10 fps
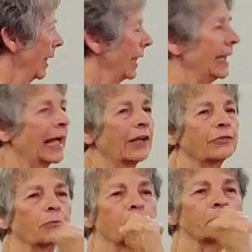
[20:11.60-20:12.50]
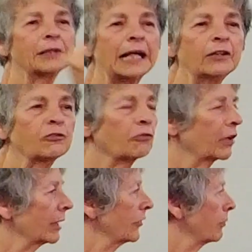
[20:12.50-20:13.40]
He has a place for
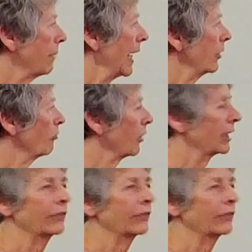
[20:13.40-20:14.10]
it, a space for it.